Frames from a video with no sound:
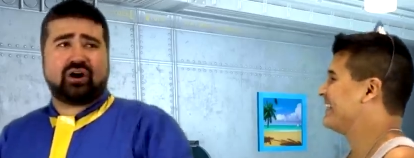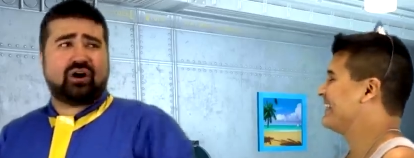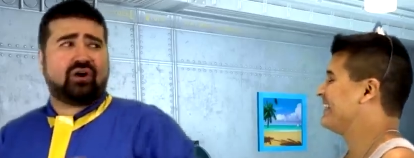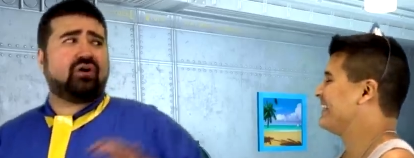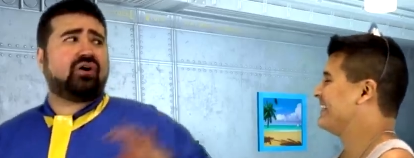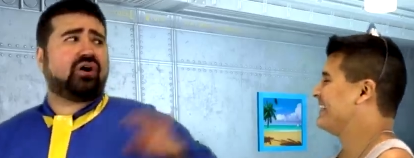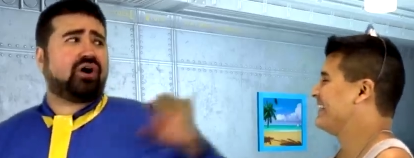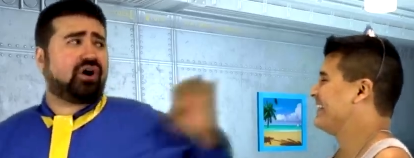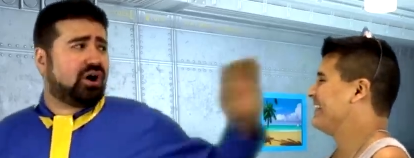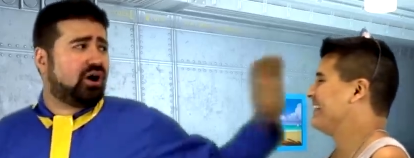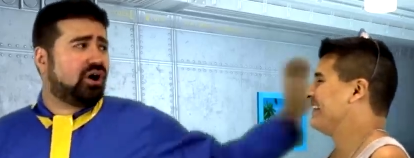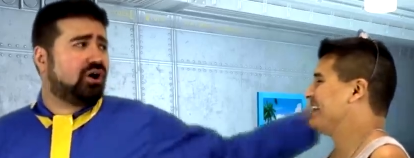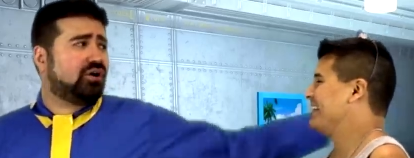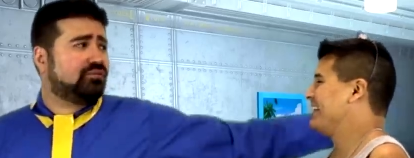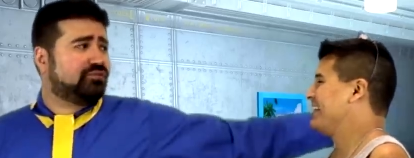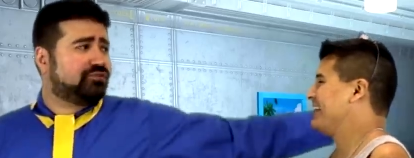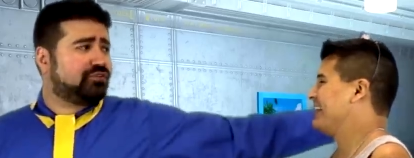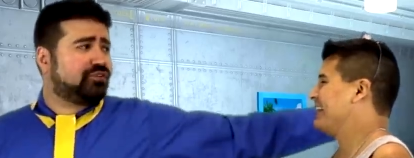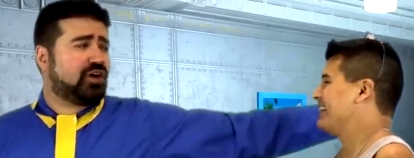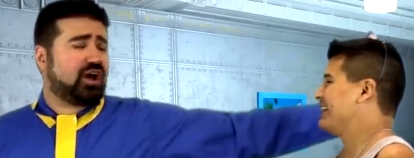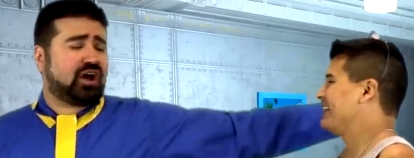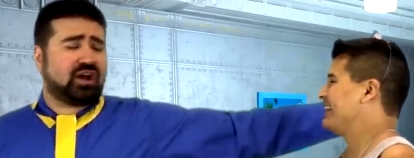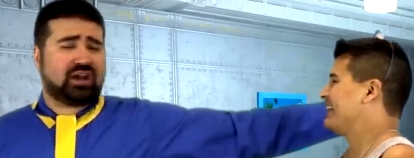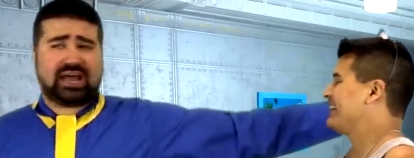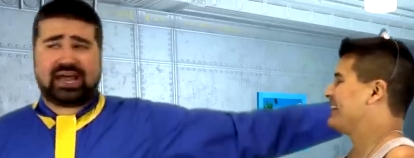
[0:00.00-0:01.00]
Speaker 1: go home,
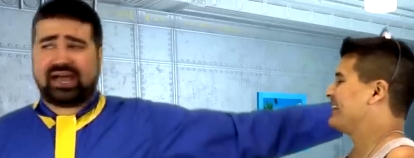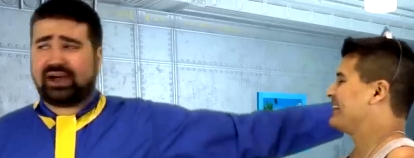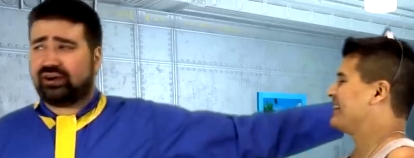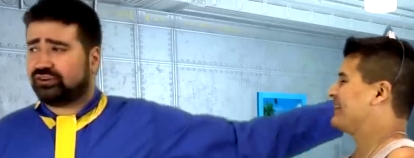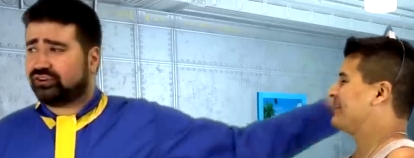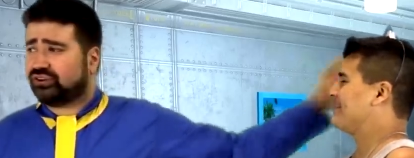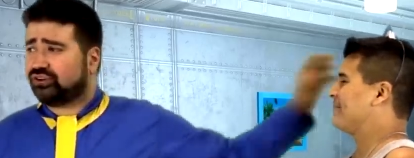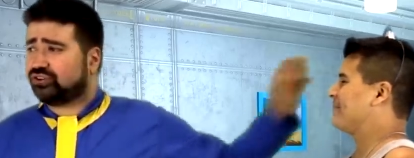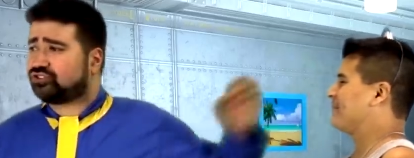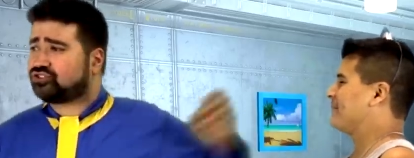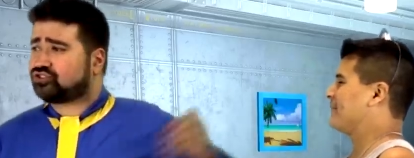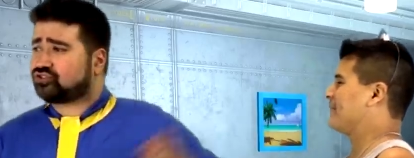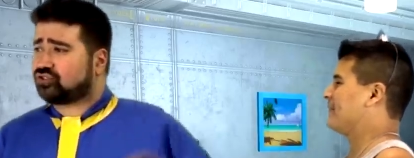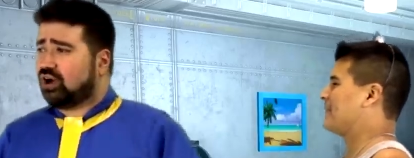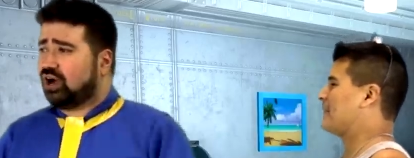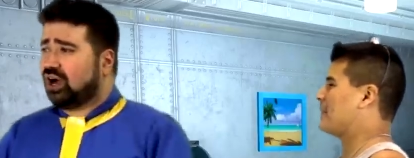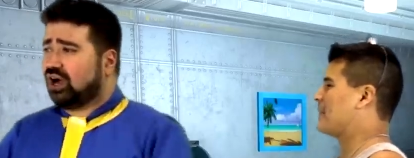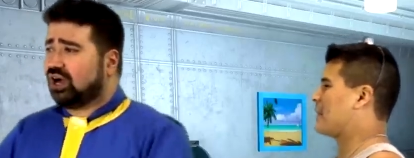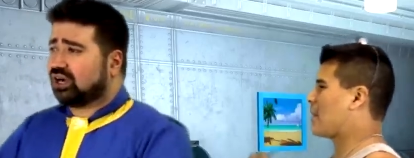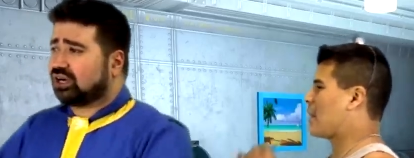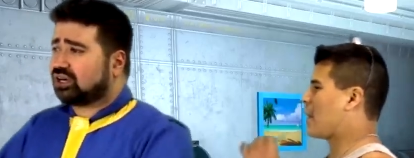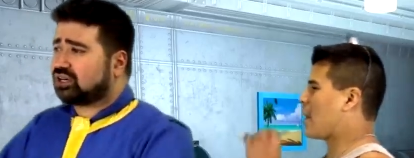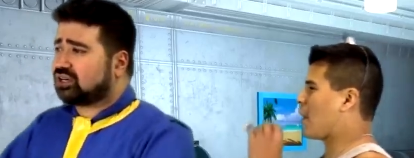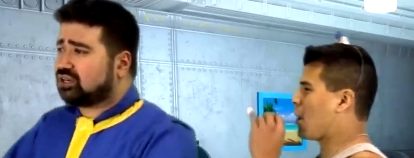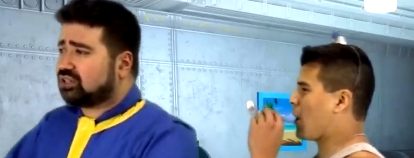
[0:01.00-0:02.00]
Fallout. You're
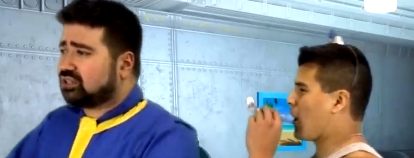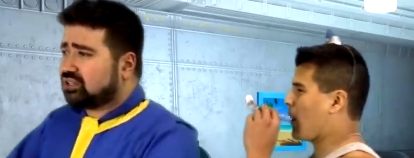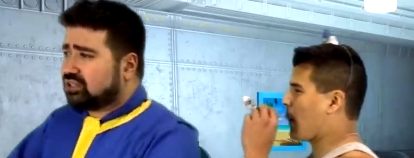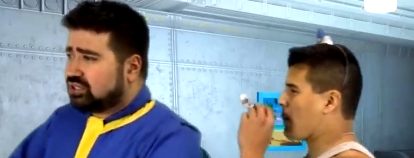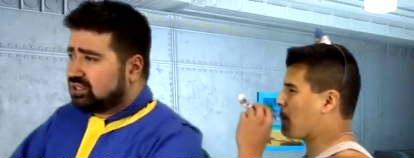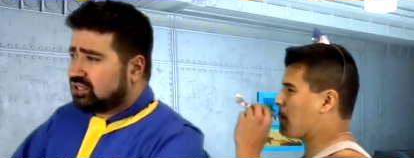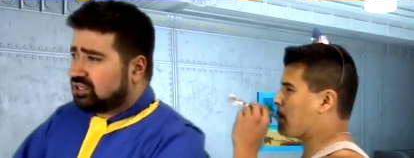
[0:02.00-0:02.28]
drunk.